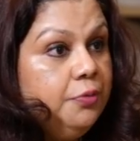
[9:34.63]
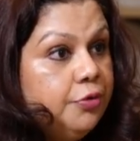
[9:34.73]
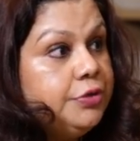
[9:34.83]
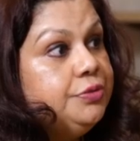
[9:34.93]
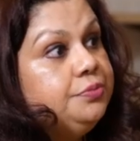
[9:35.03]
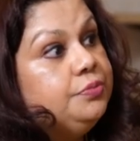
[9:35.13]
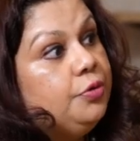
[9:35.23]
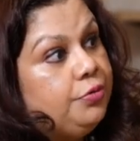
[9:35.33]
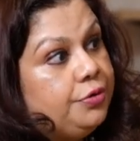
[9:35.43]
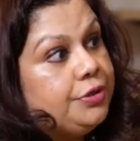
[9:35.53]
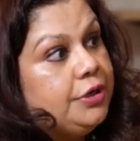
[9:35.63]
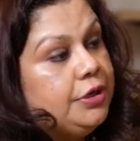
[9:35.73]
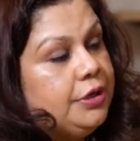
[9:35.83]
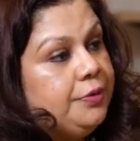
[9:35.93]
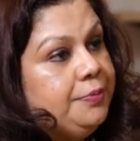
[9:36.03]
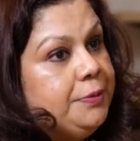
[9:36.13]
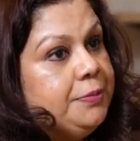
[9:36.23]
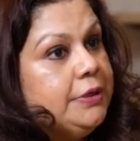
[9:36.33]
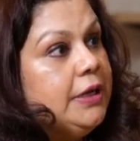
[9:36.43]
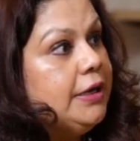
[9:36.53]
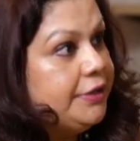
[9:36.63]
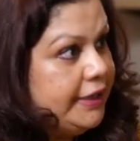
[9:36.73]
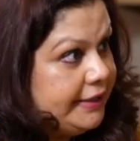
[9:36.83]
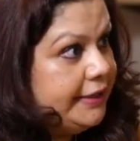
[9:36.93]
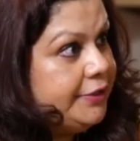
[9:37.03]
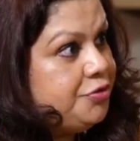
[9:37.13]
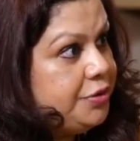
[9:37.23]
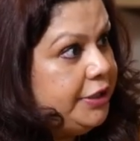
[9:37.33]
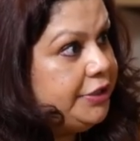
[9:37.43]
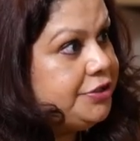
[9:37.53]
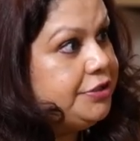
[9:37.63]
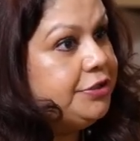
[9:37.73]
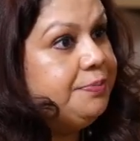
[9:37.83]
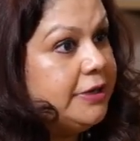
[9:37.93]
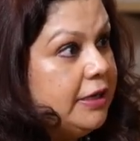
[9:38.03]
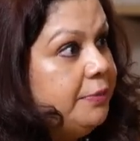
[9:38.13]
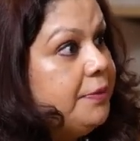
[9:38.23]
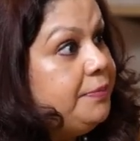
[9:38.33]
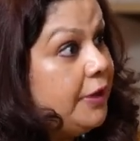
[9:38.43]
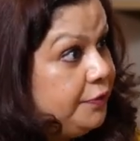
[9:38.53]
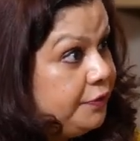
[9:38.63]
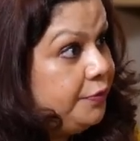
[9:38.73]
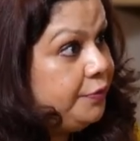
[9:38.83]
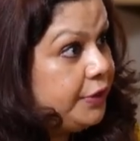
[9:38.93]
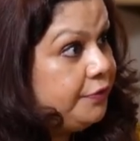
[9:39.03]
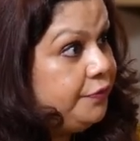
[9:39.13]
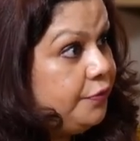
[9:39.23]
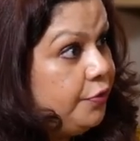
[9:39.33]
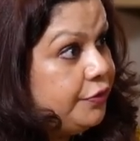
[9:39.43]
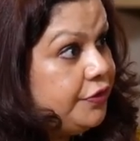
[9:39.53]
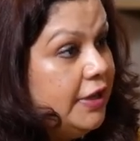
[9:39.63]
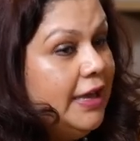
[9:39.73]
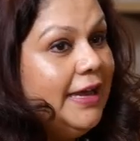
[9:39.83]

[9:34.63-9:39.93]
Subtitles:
More and more people are getting educated, becoming part of the workforce,